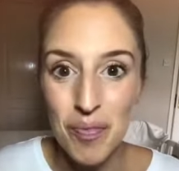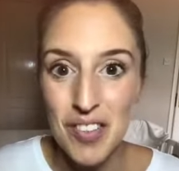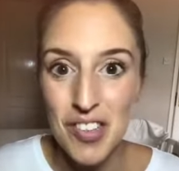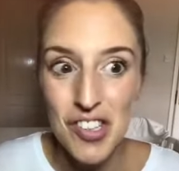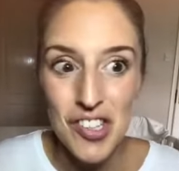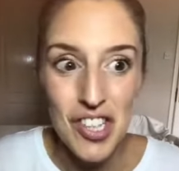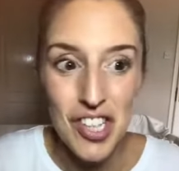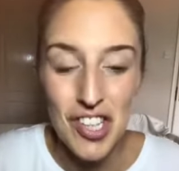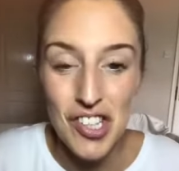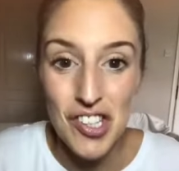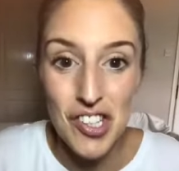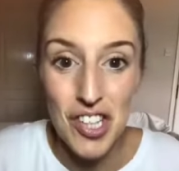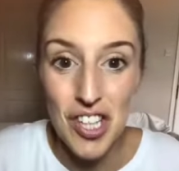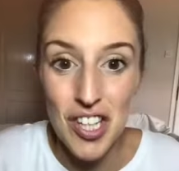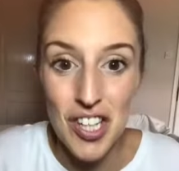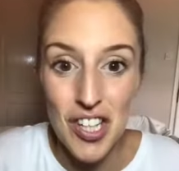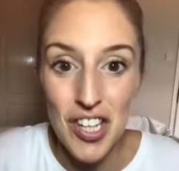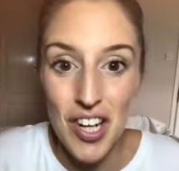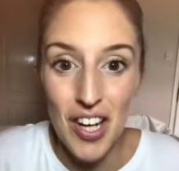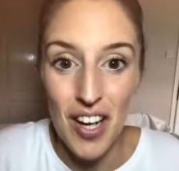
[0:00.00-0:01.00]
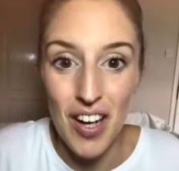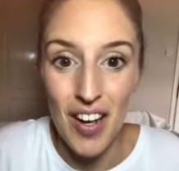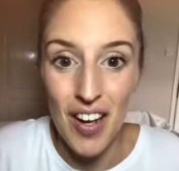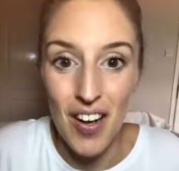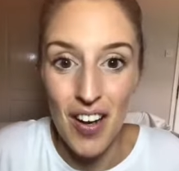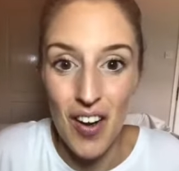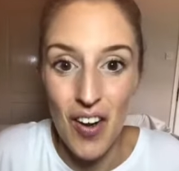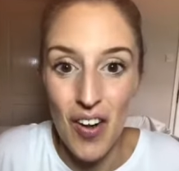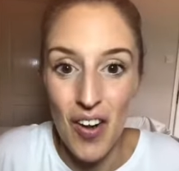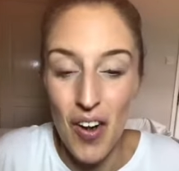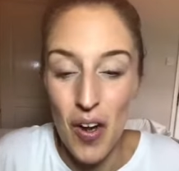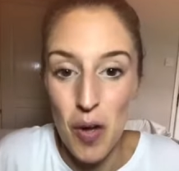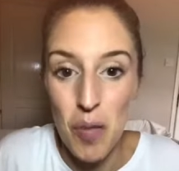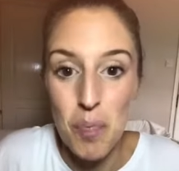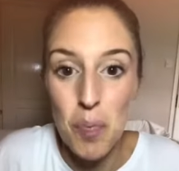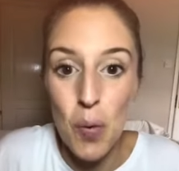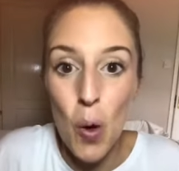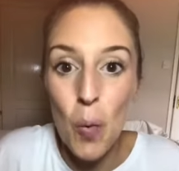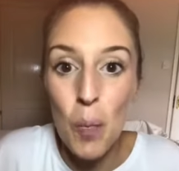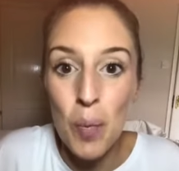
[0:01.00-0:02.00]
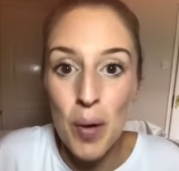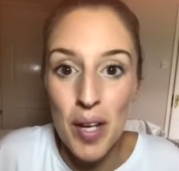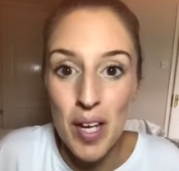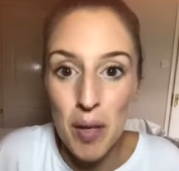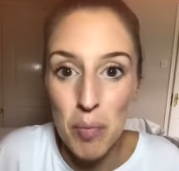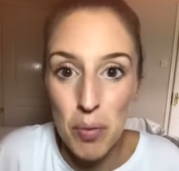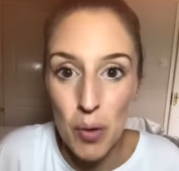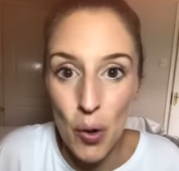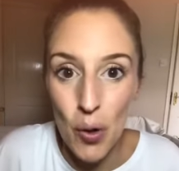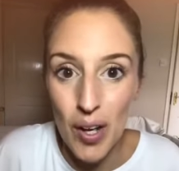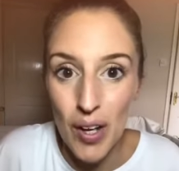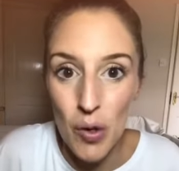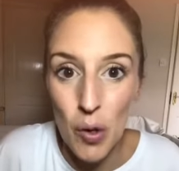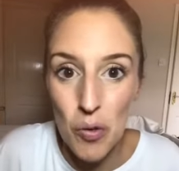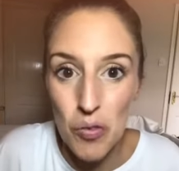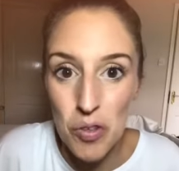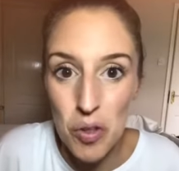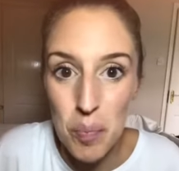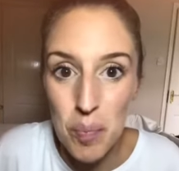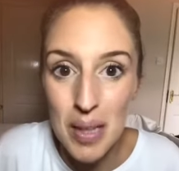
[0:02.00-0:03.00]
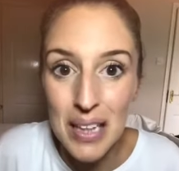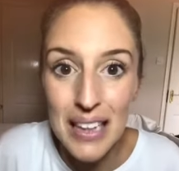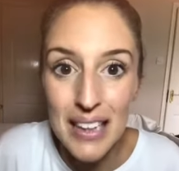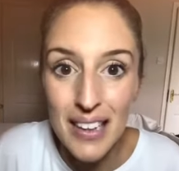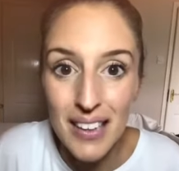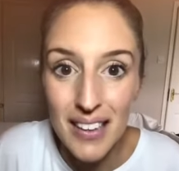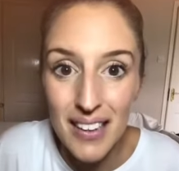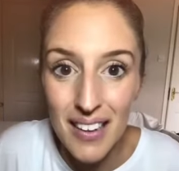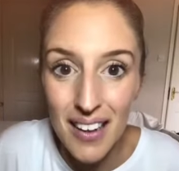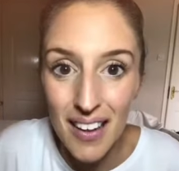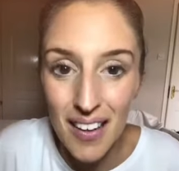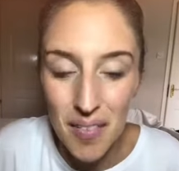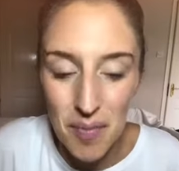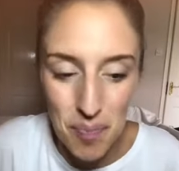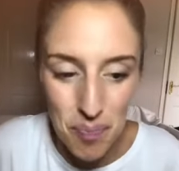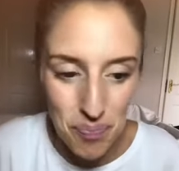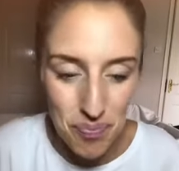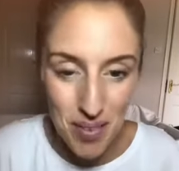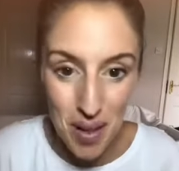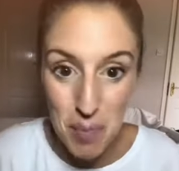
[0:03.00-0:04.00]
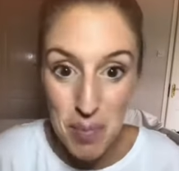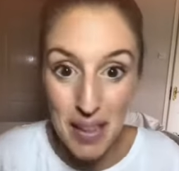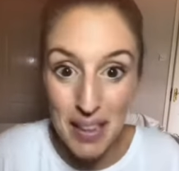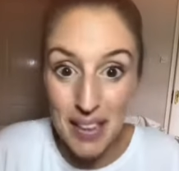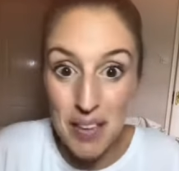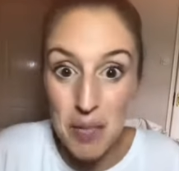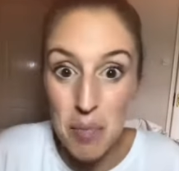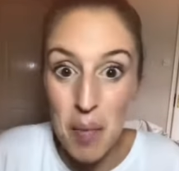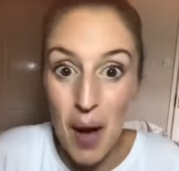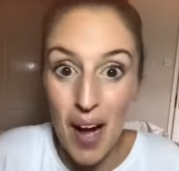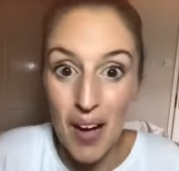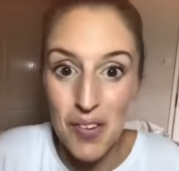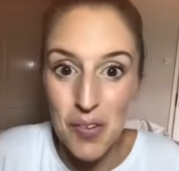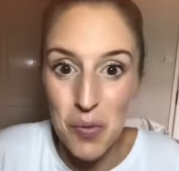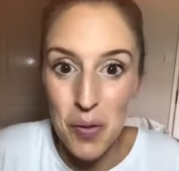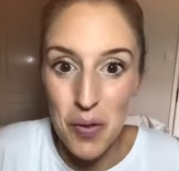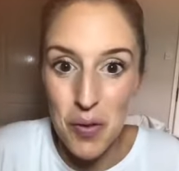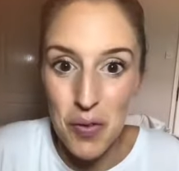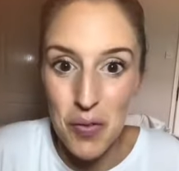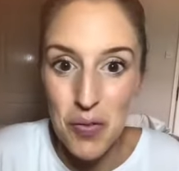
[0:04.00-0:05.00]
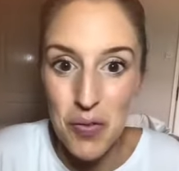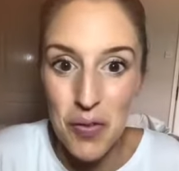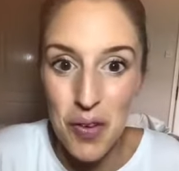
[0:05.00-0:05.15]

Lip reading: she her company brought in over £1 million worth of